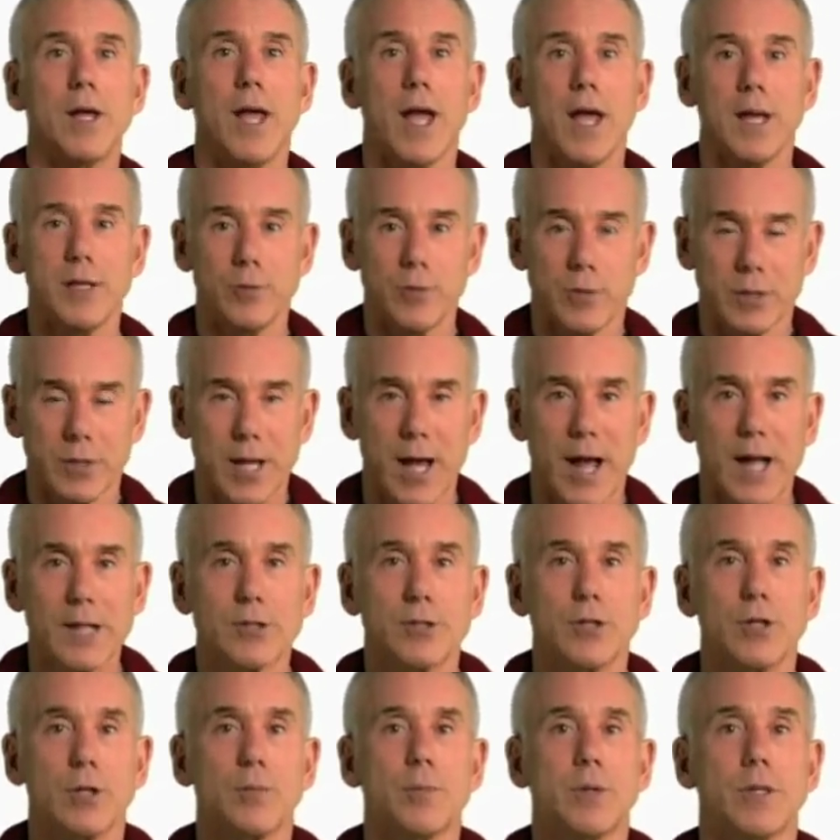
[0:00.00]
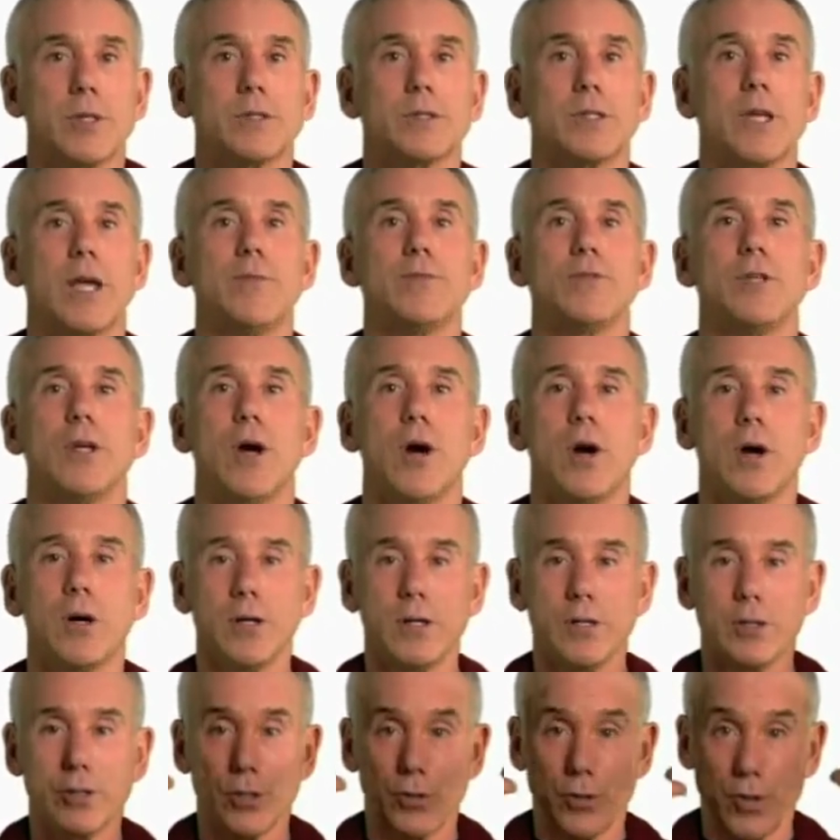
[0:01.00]
and you're attached to them with a safety
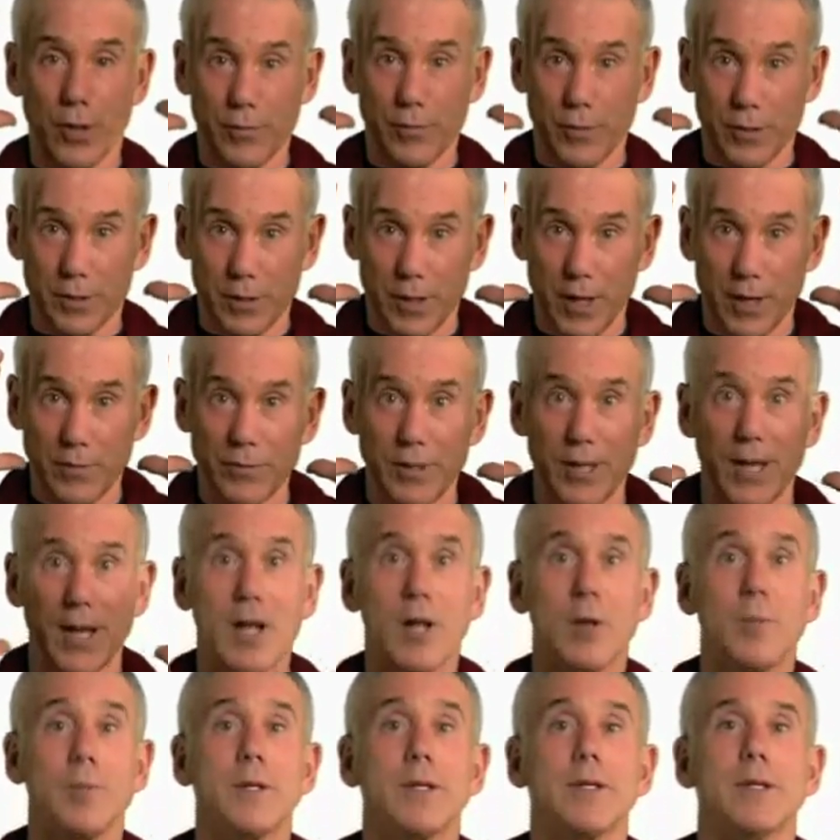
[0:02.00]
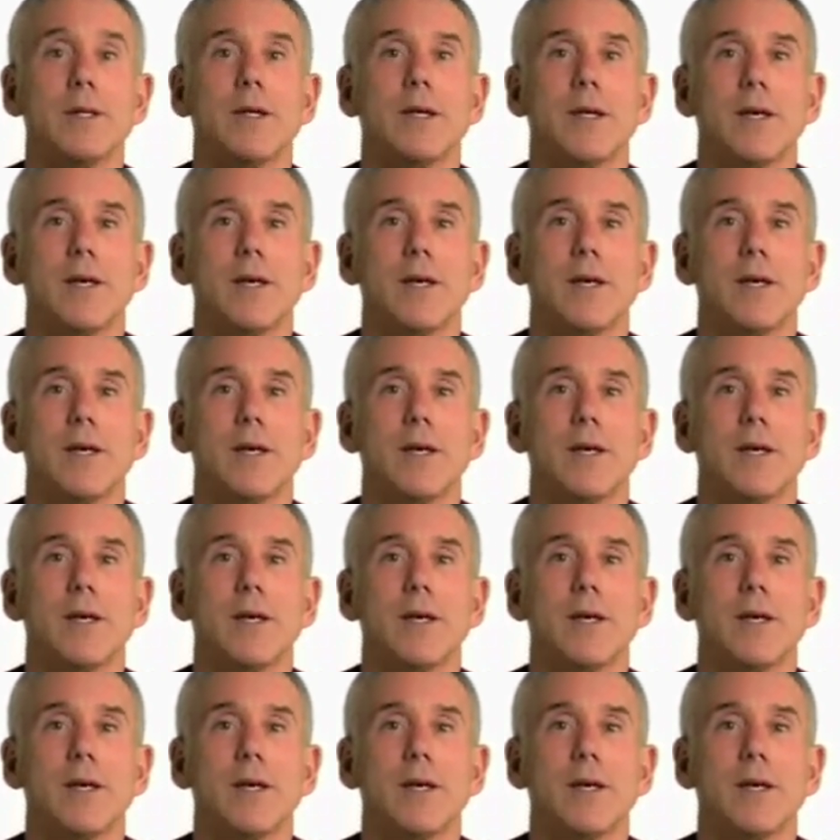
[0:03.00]
harness and you have a safety helmet,